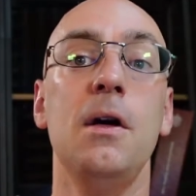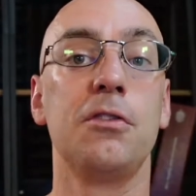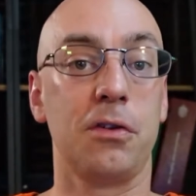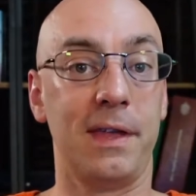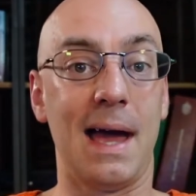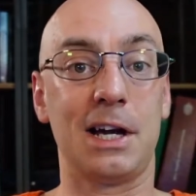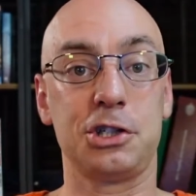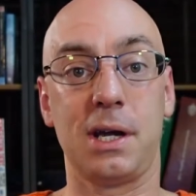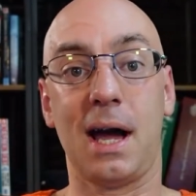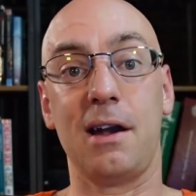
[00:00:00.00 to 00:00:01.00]
So they
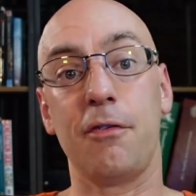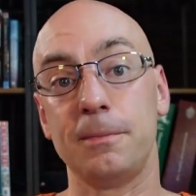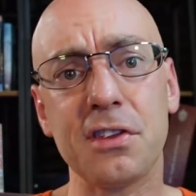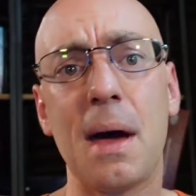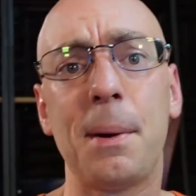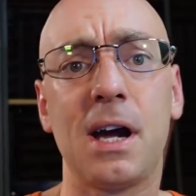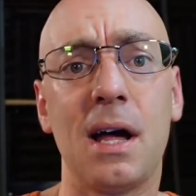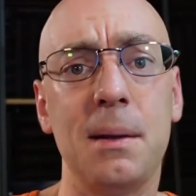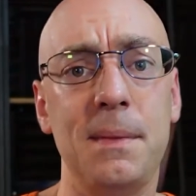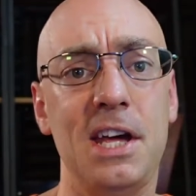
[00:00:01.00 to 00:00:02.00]
actually kind of slap a
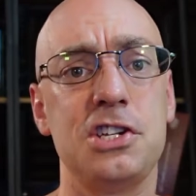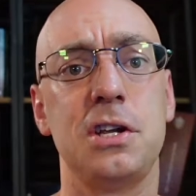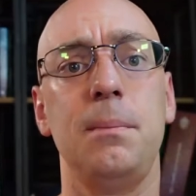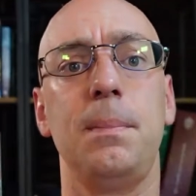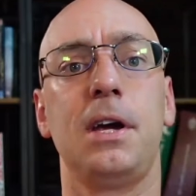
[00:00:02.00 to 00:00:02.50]
condemnation